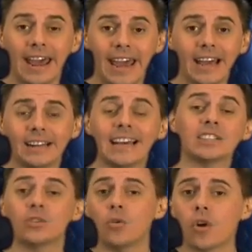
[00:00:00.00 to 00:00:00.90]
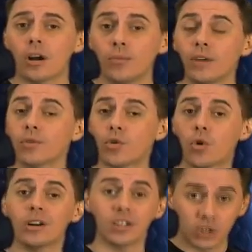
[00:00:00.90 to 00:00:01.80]
And at Soul Garden, we have
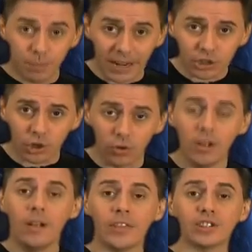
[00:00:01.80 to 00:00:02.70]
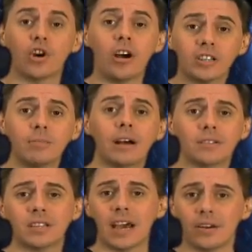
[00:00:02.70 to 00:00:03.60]
recorded a special that talks
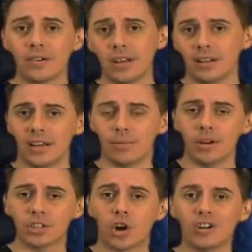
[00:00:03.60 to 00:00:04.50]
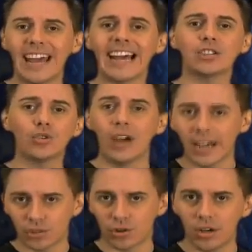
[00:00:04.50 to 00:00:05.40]
about Saturn in Libra. It's called Astro
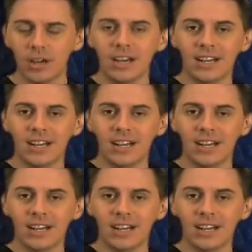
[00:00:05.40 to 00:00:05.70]
Extra